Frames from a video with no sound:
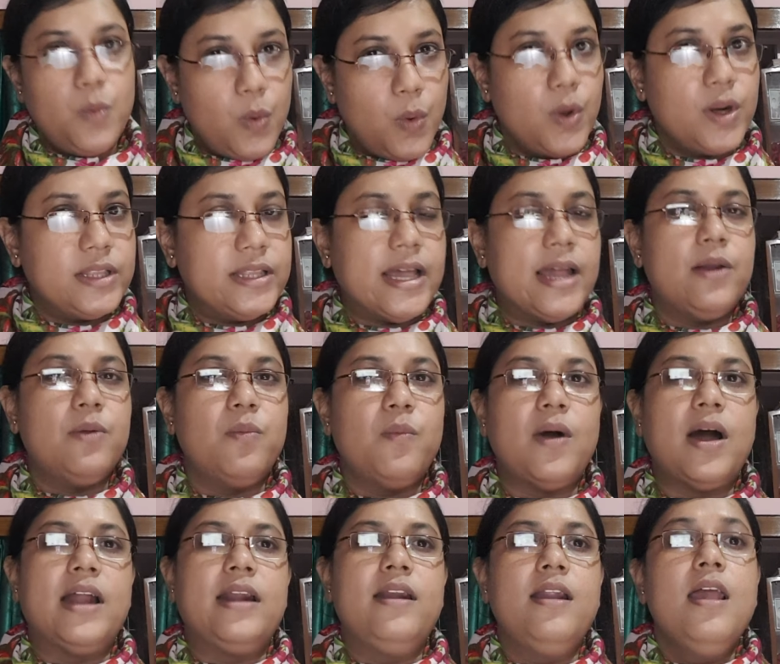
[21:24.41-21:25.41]
more than
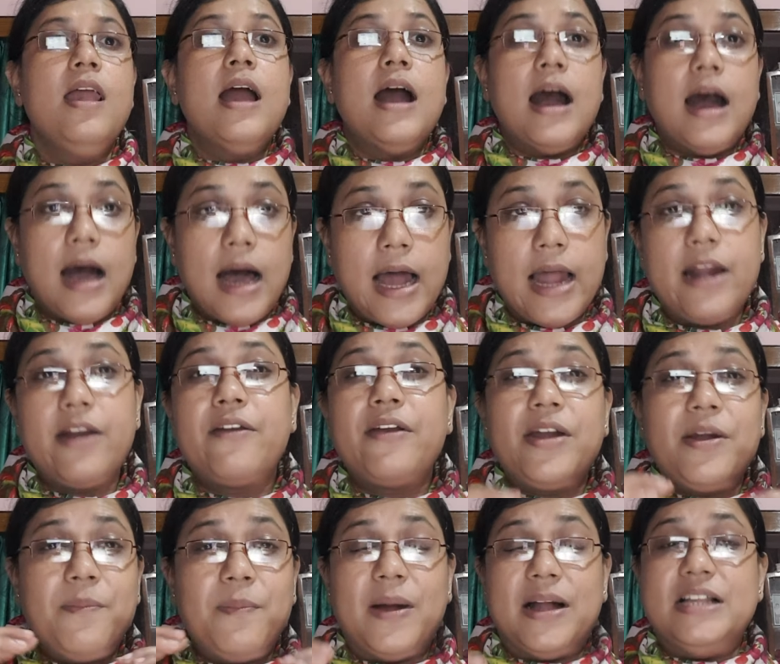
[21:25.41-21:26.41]

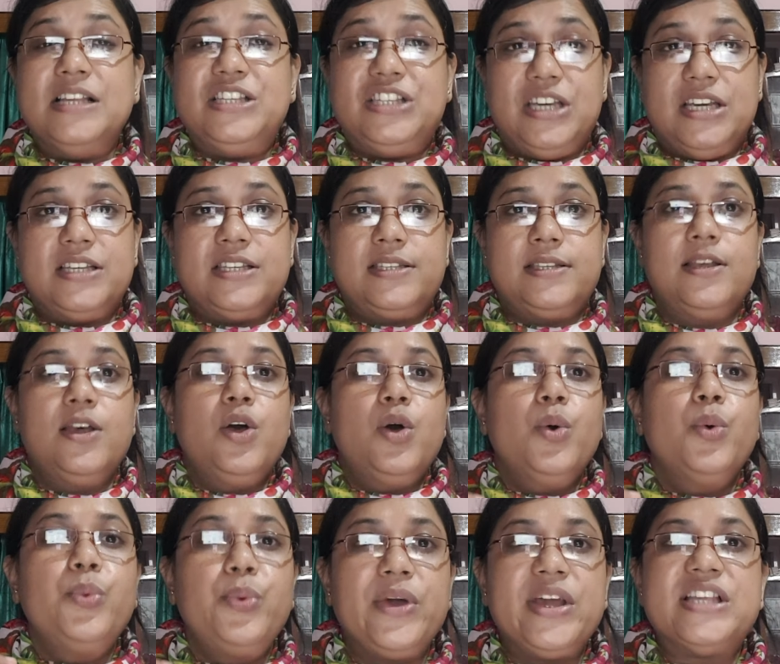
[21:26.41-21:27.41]
100 branches
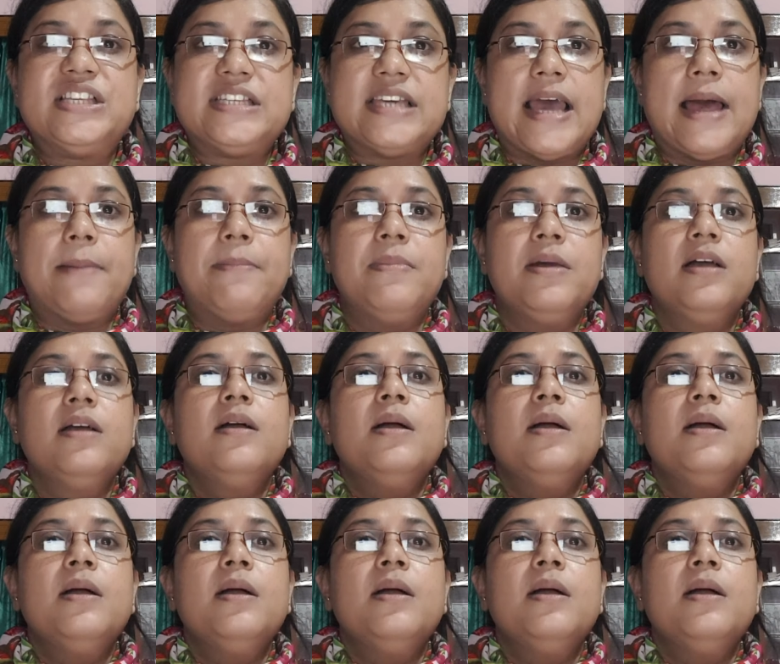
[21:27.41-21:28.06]
which have